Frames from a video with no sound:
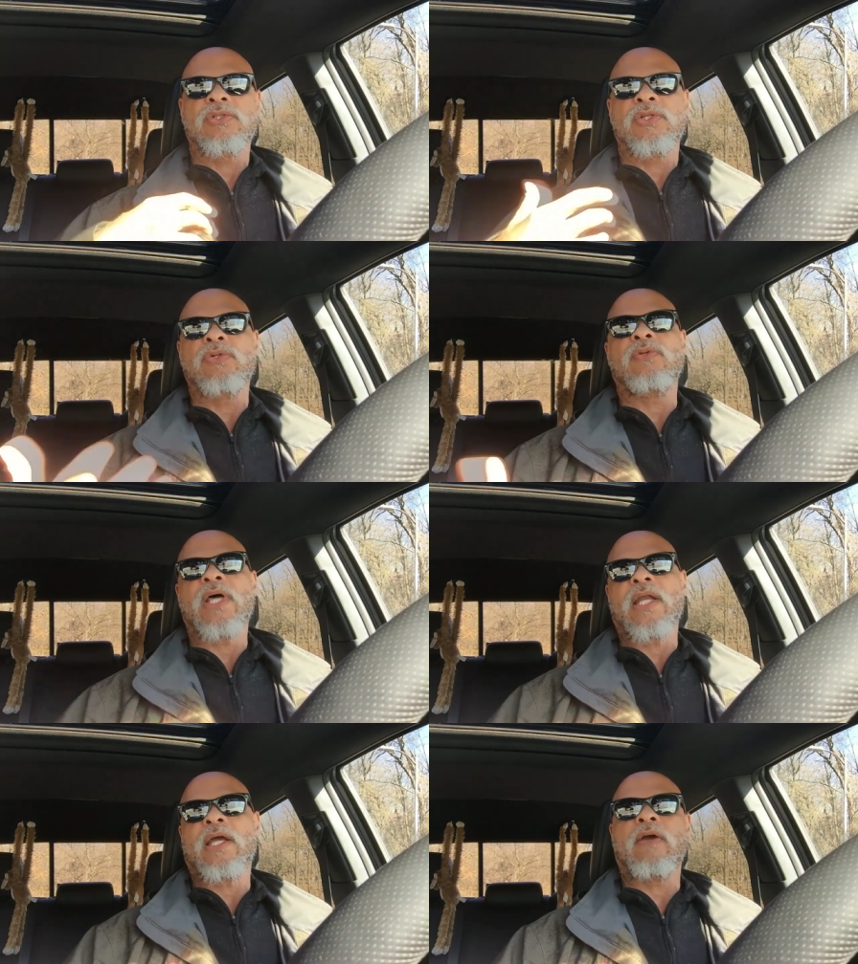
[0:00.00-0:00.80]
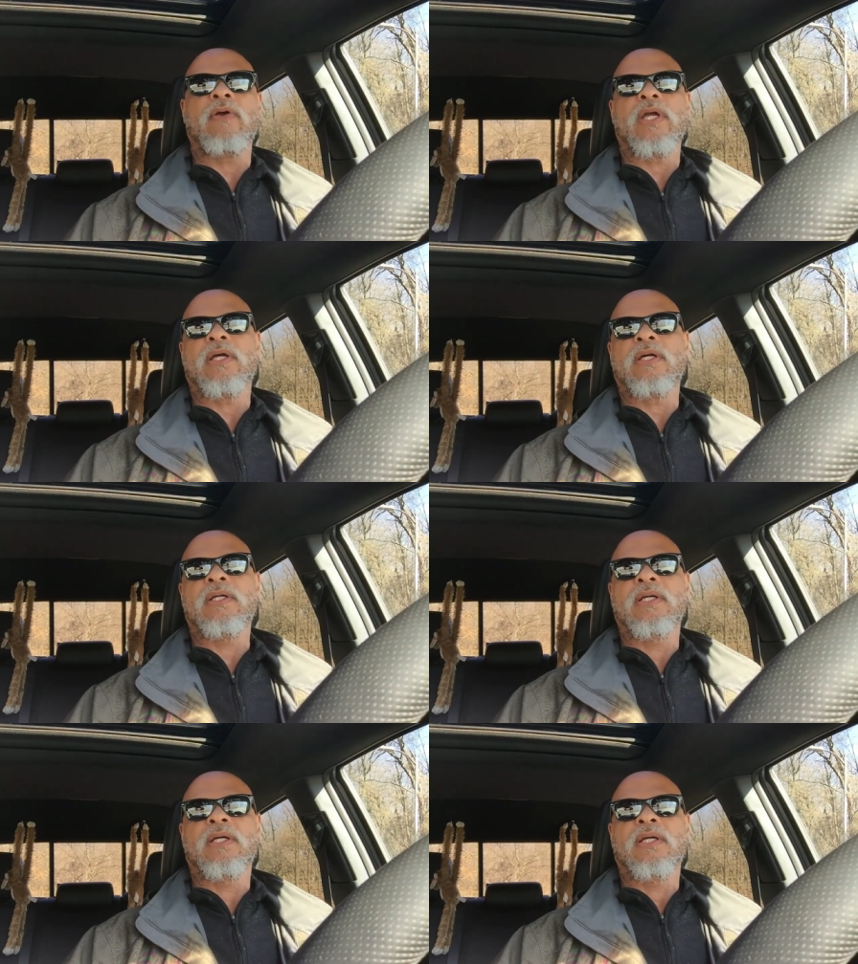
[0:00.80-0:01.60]
to that area,
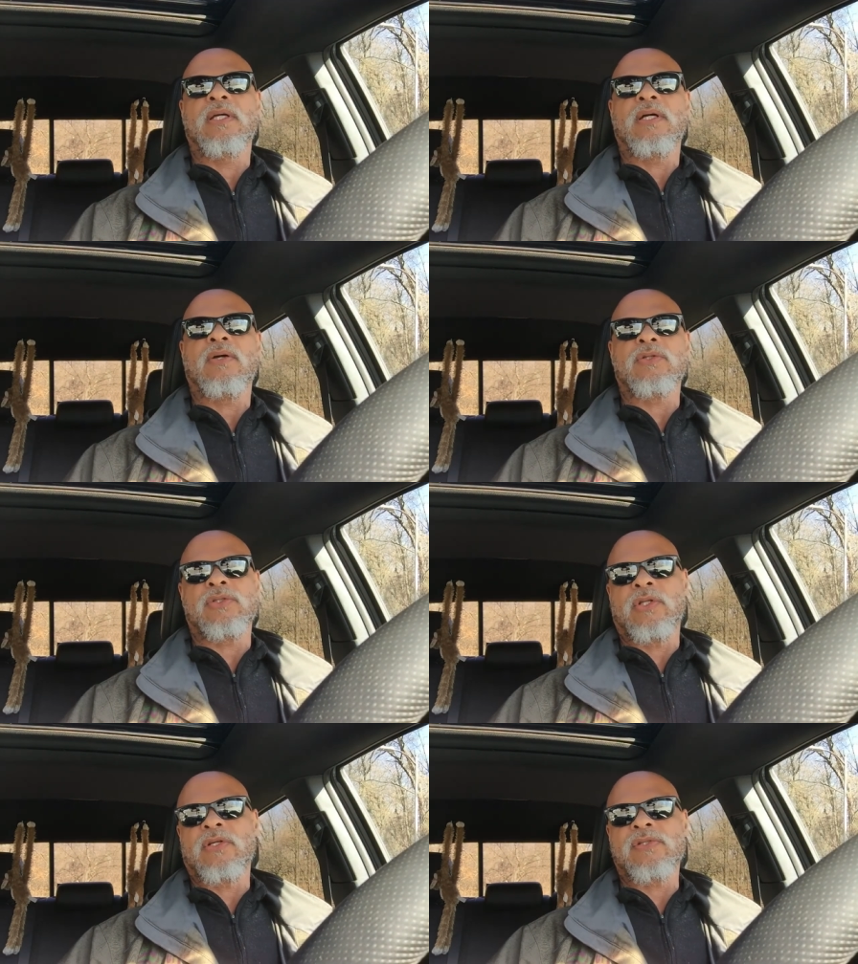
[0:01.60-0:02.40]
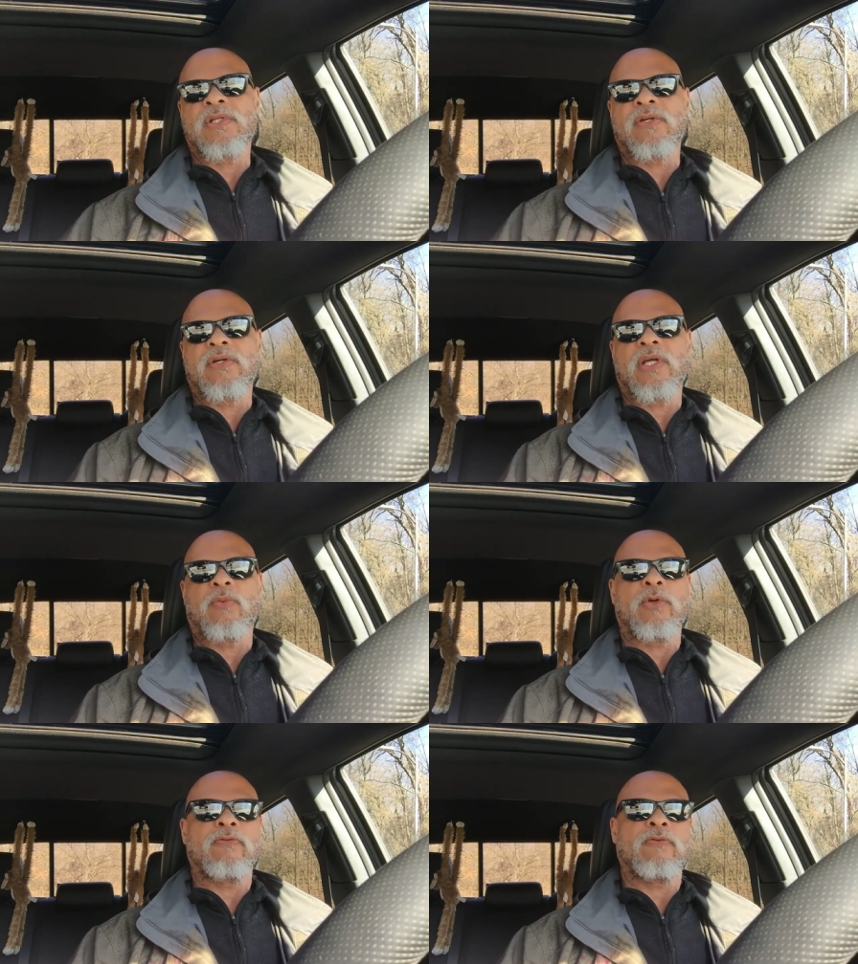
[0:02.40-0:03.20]
or to their center
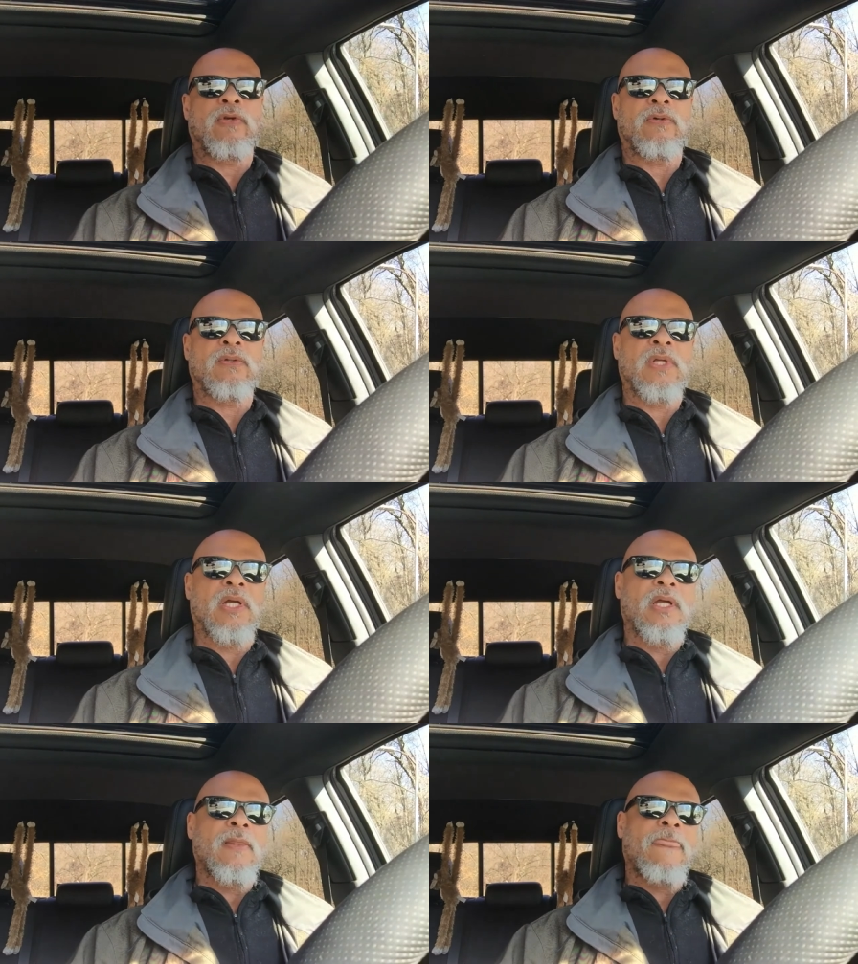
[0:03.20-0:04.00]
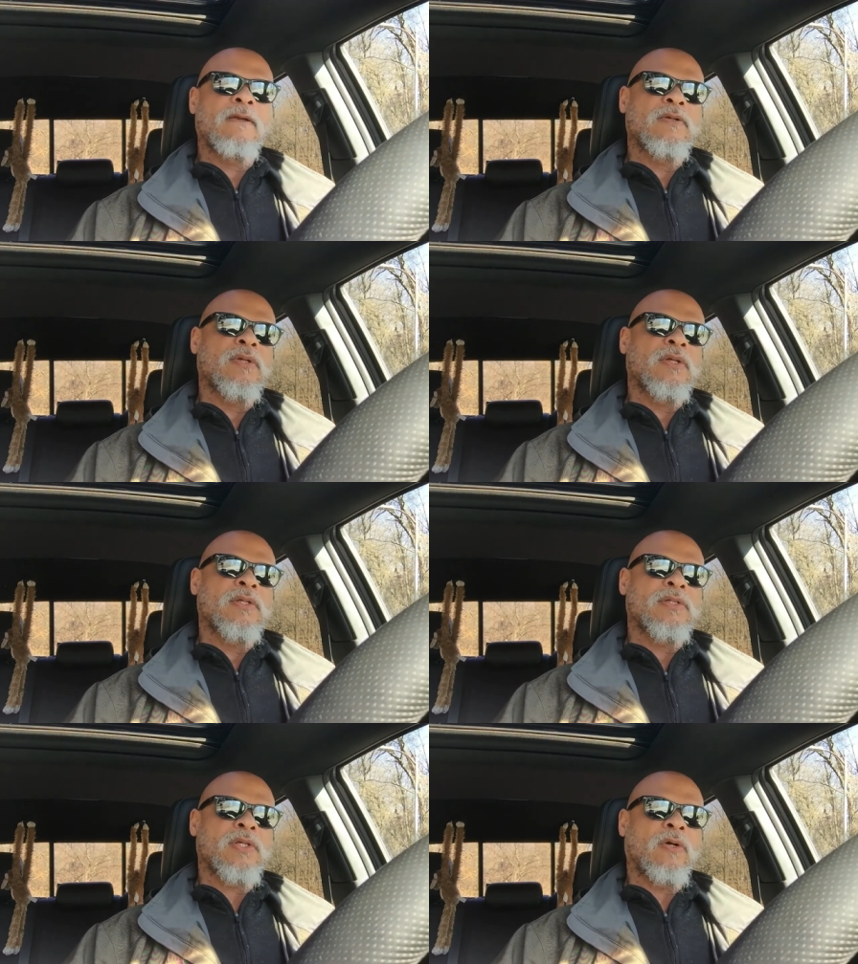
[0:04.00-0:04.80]
that we feel.
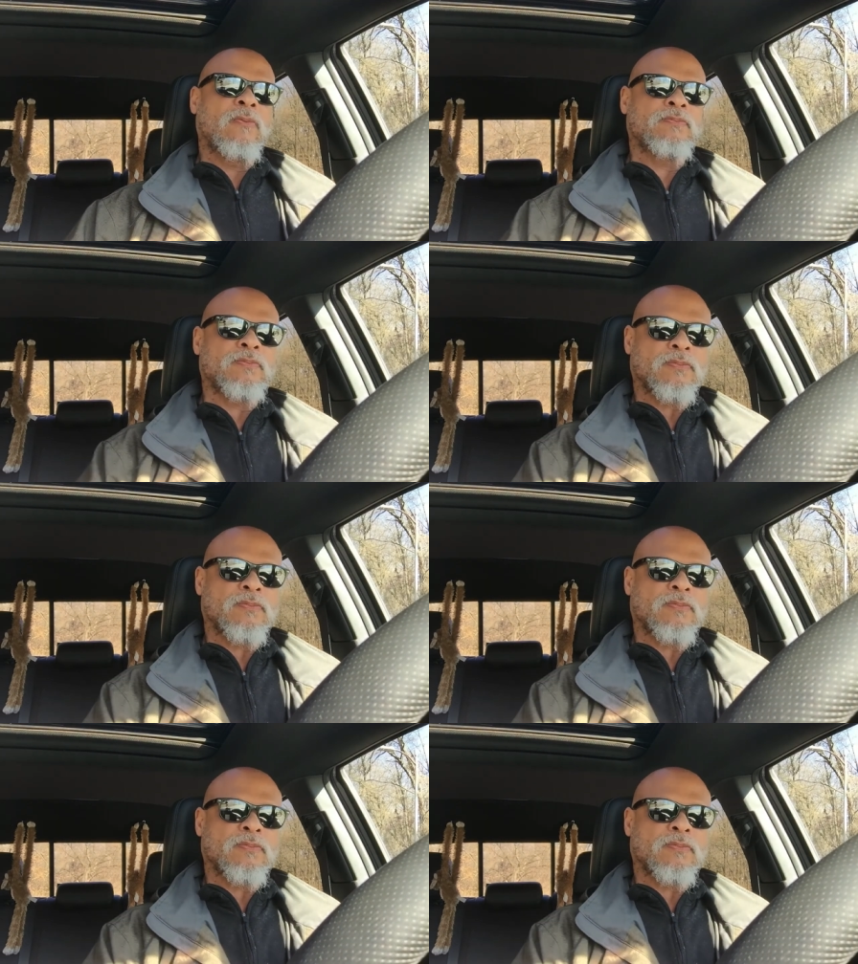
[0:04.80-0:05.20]
So